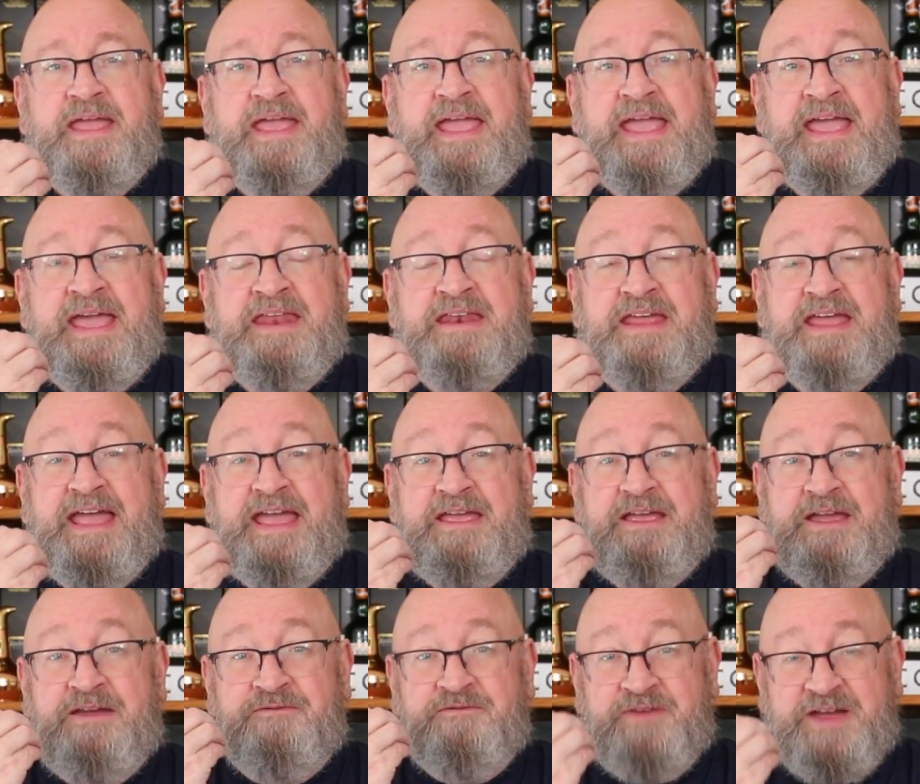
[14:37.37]
and
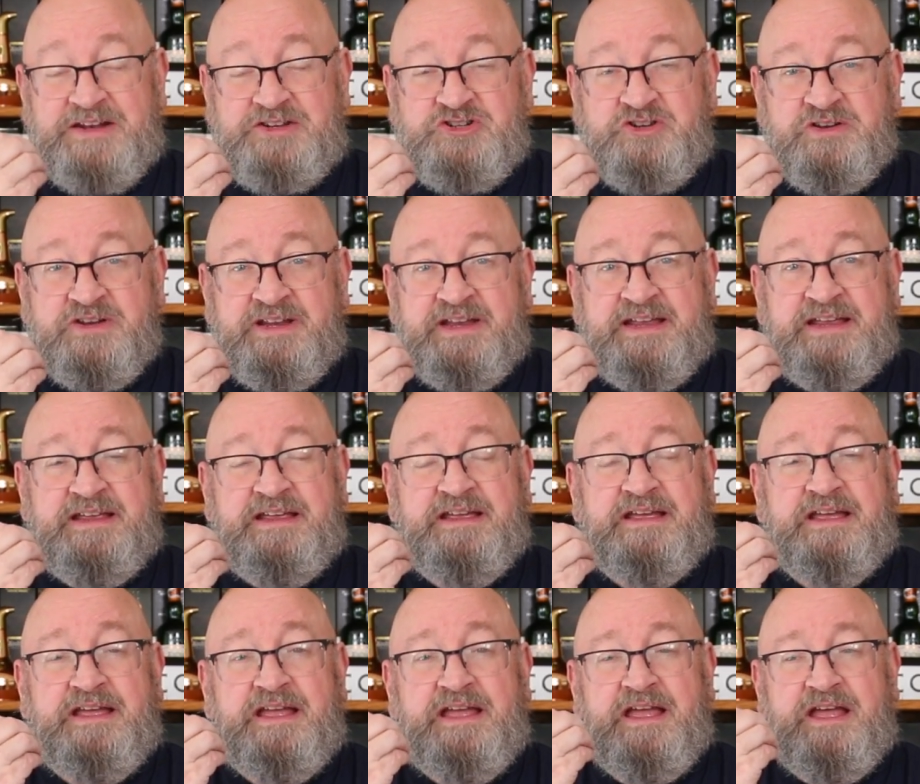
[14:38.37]

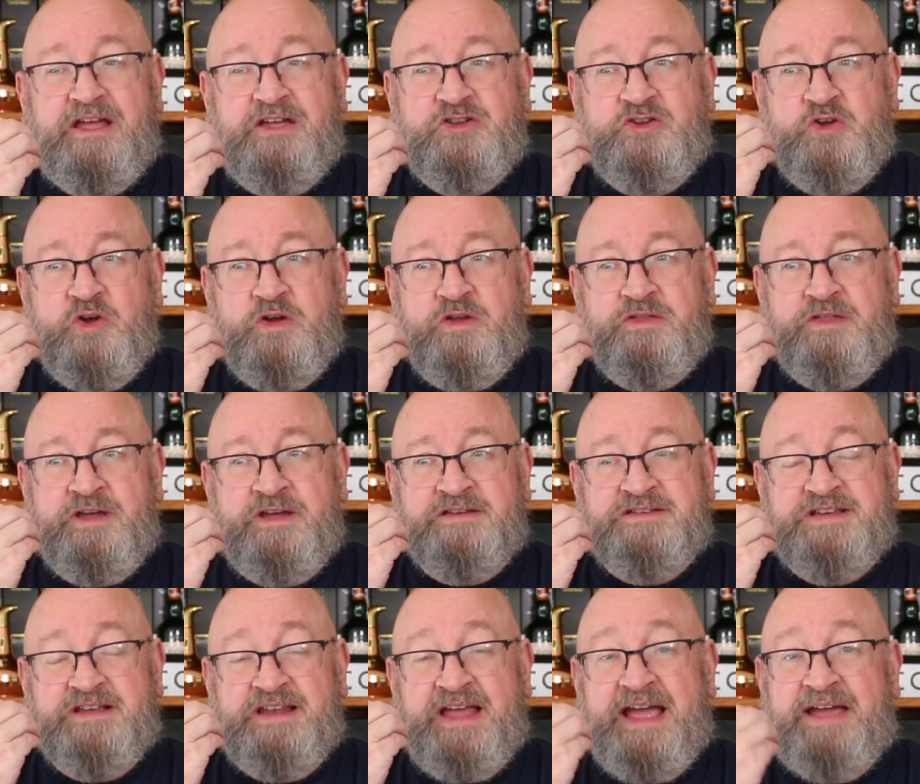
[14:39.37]
eventually your, the
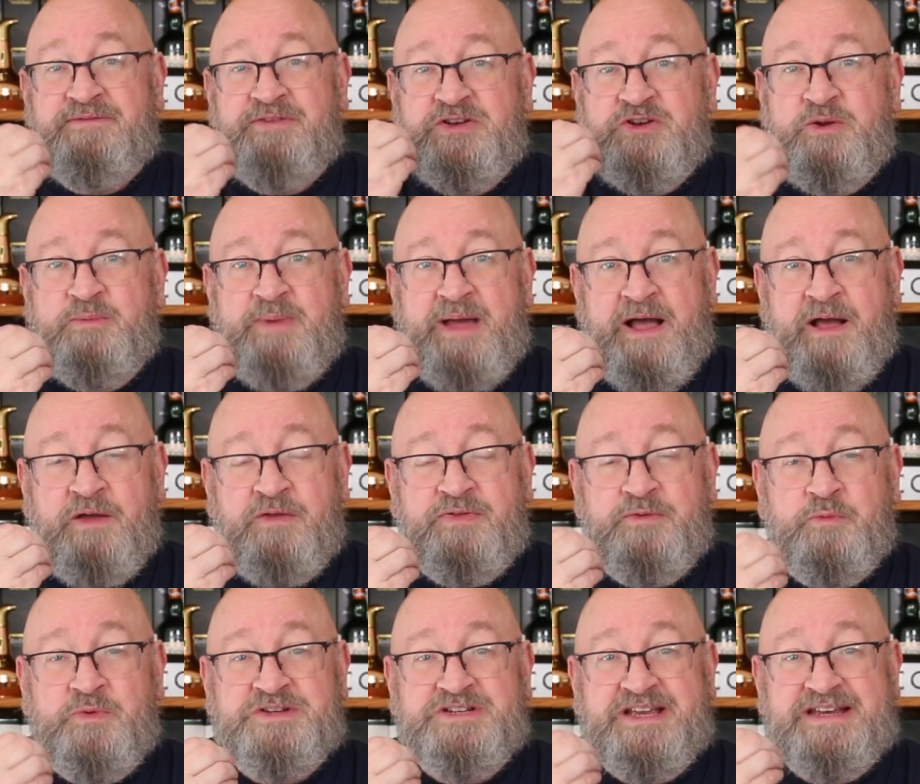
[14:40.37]
saliva in your
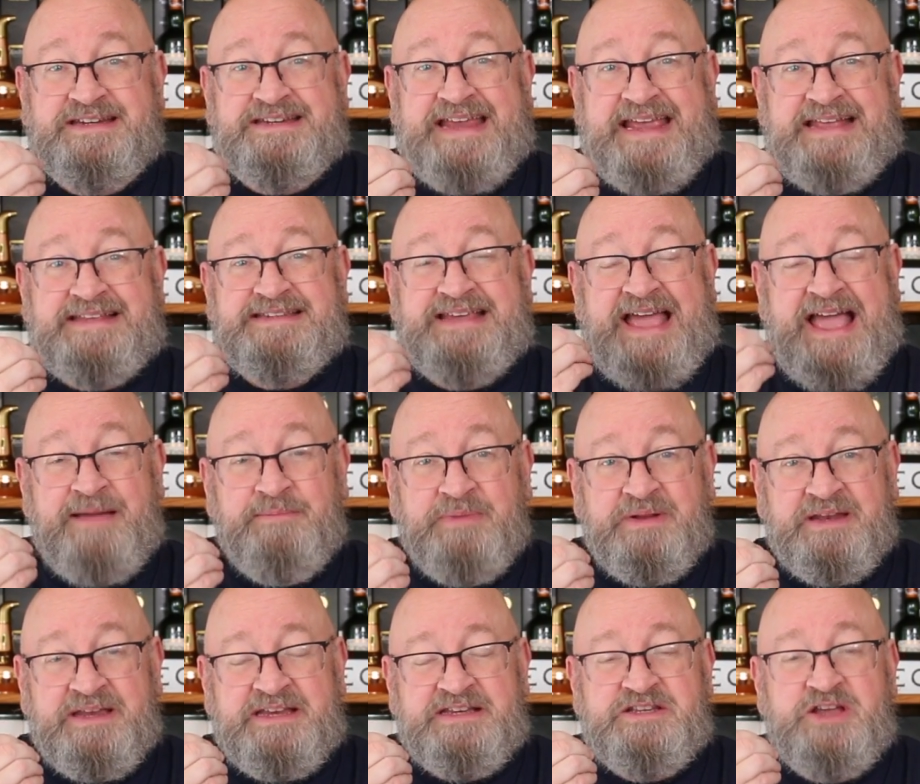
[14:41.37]
mouth, which contains
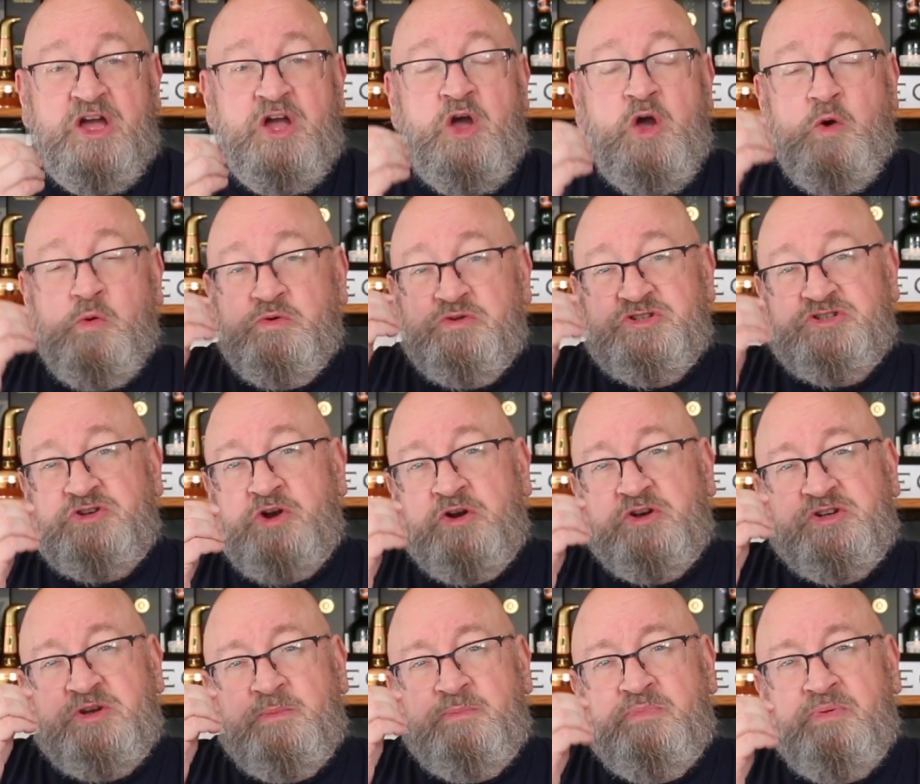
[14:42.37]
amylase, will
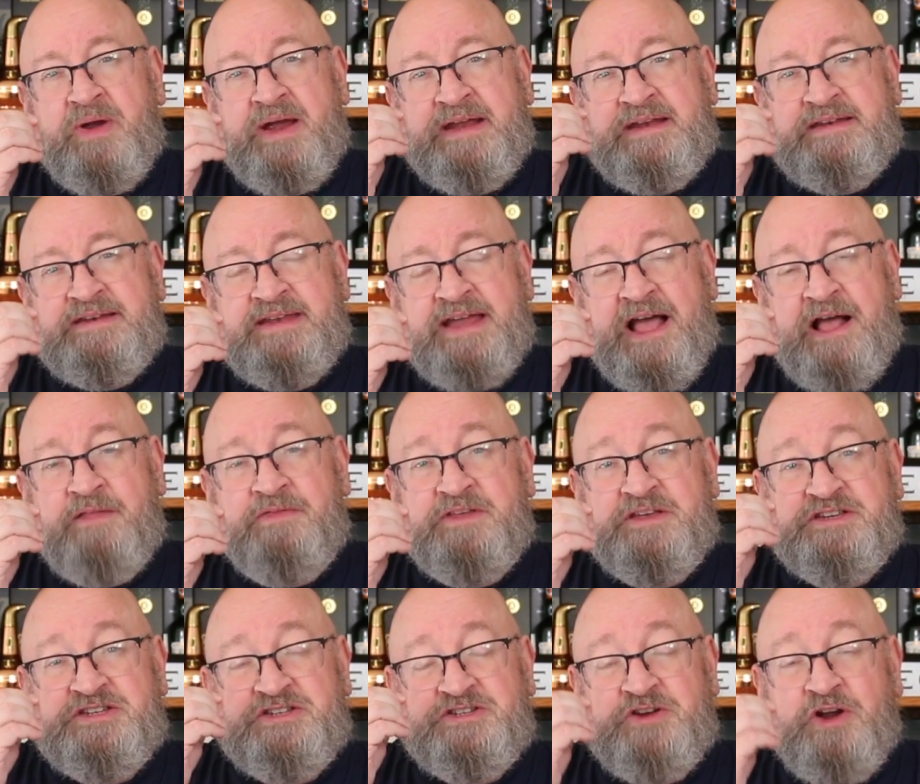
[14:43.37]
start to break down
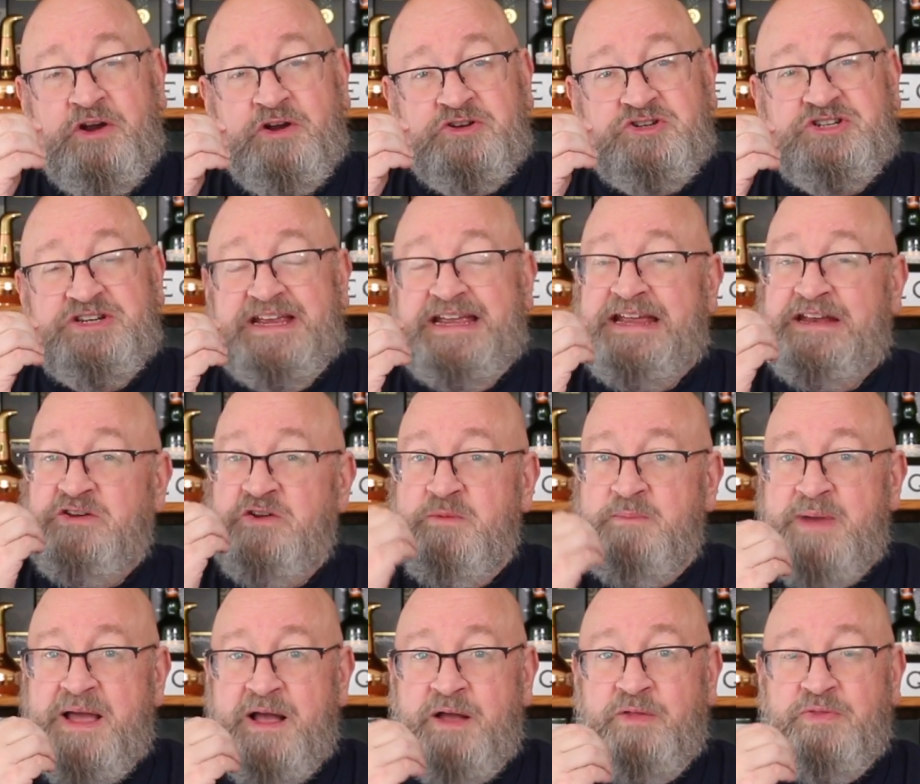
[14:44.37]
the starch in your
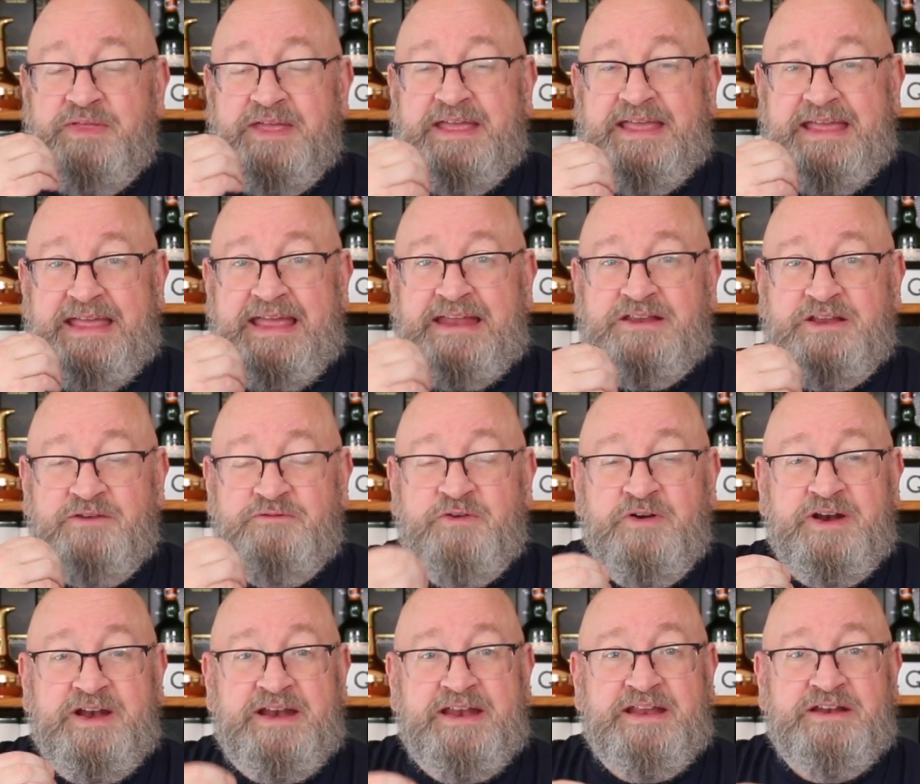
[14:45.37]
mouth and
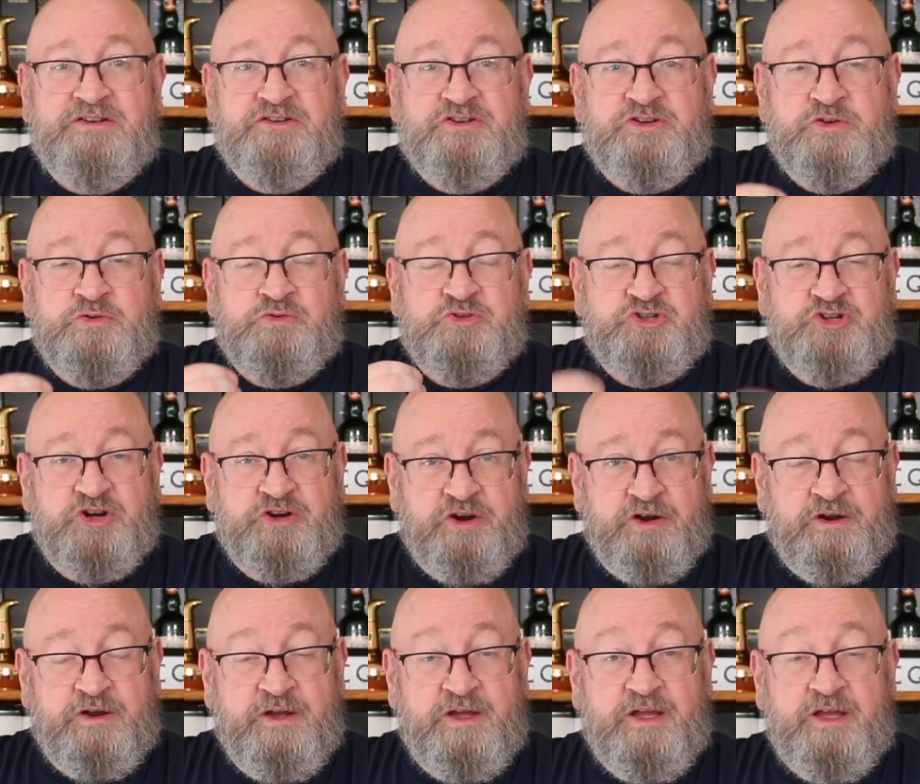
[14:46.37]
convert it into
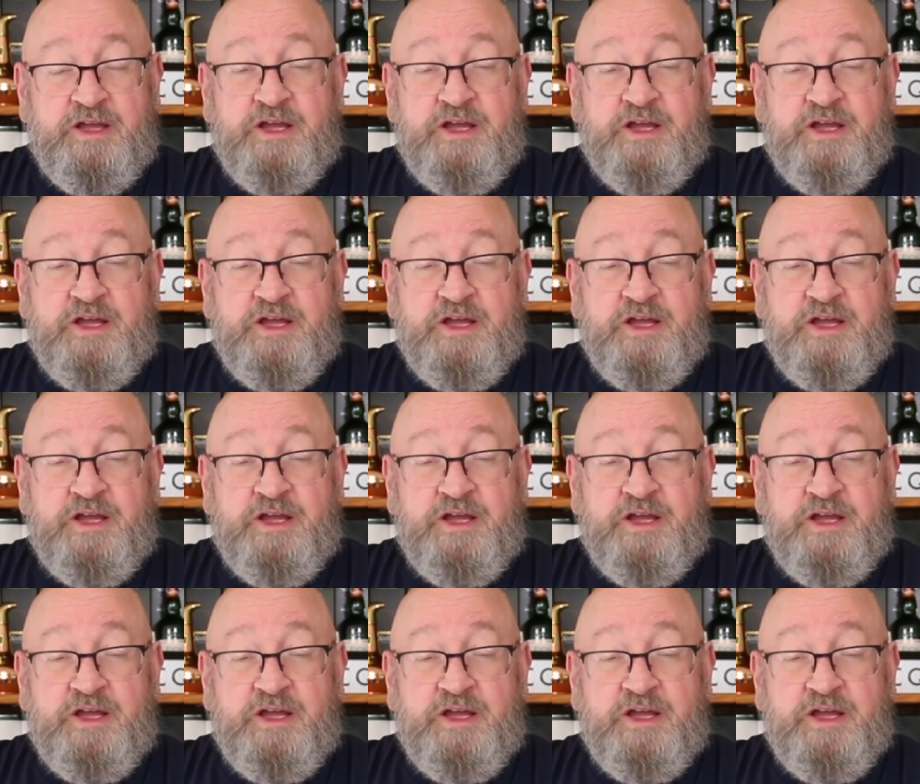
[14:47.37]
sugar.